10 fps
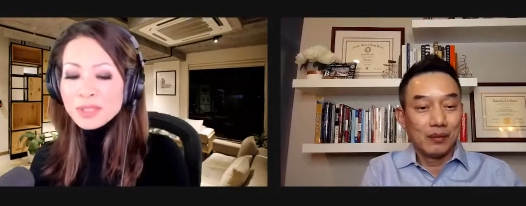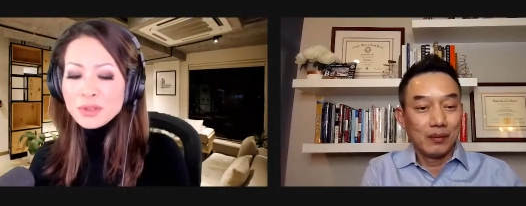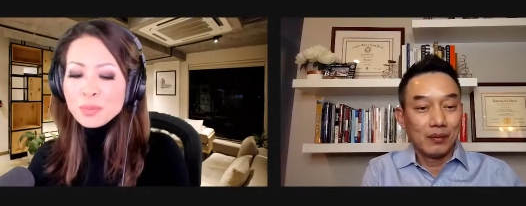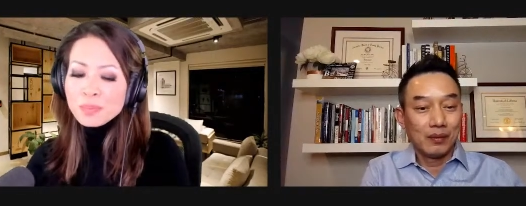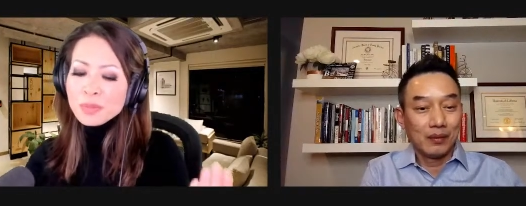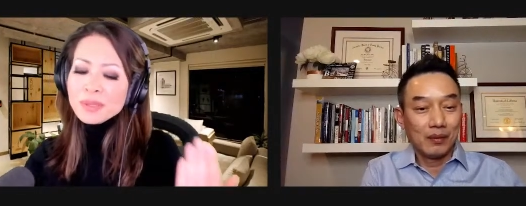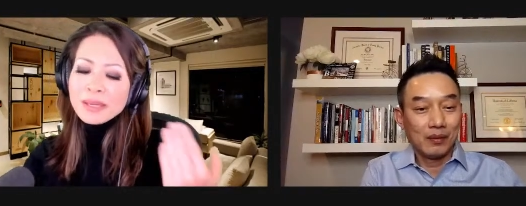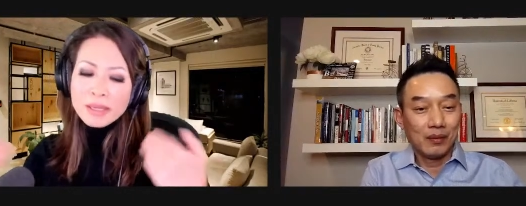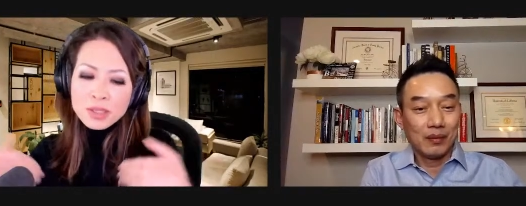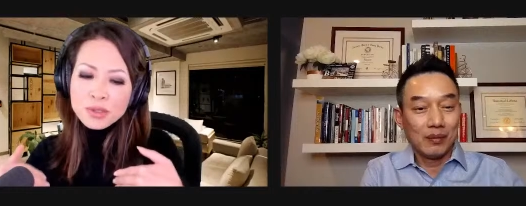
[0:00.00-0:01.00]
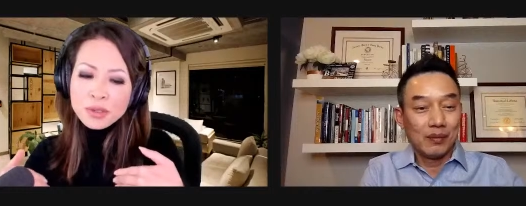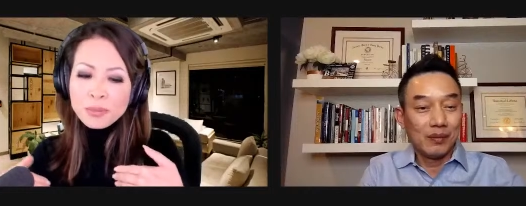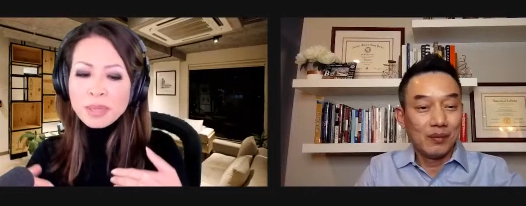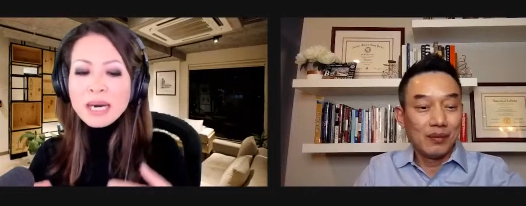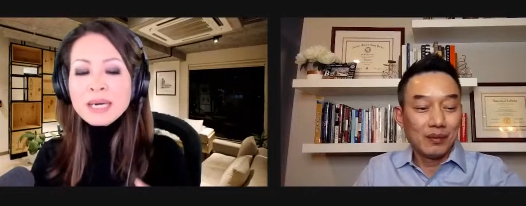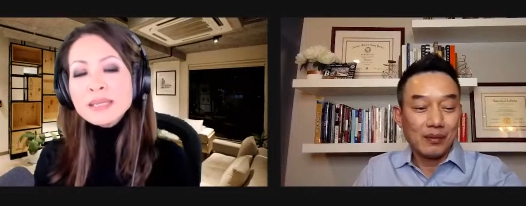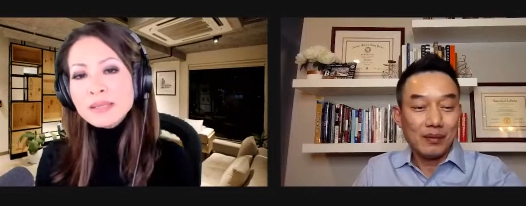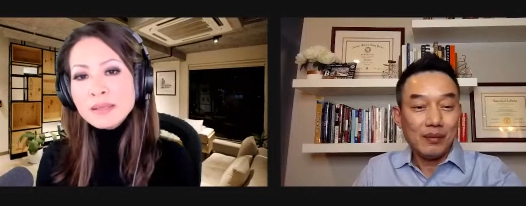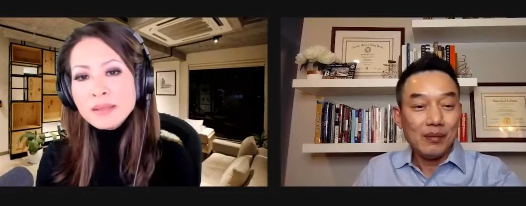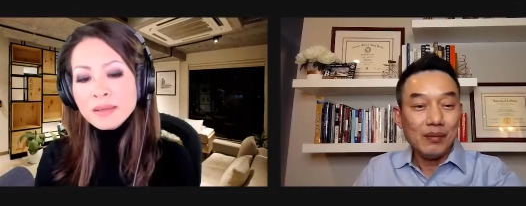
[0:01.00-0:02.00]
Speaker 1: you put into your
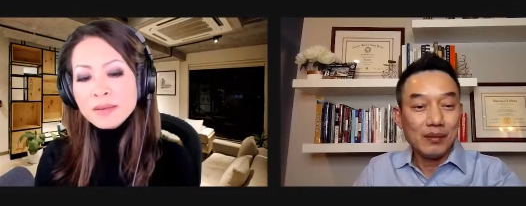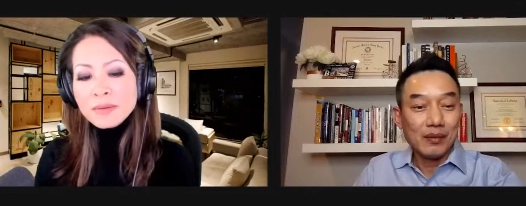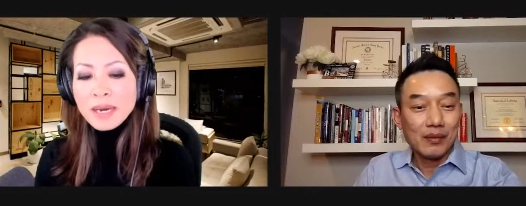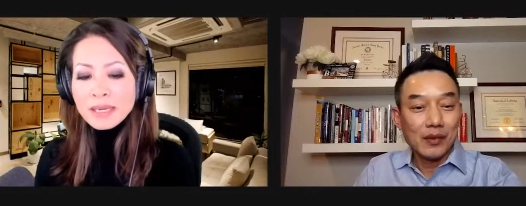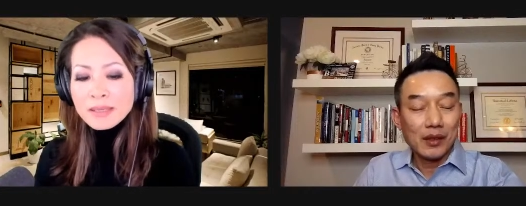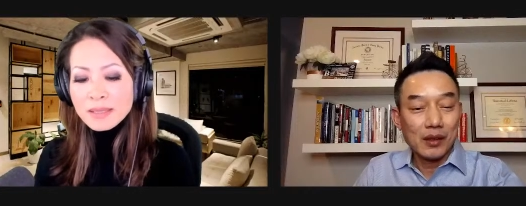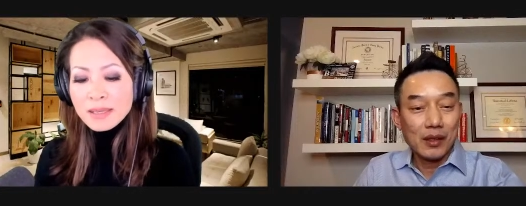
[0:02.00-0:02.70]
body, yeah. right?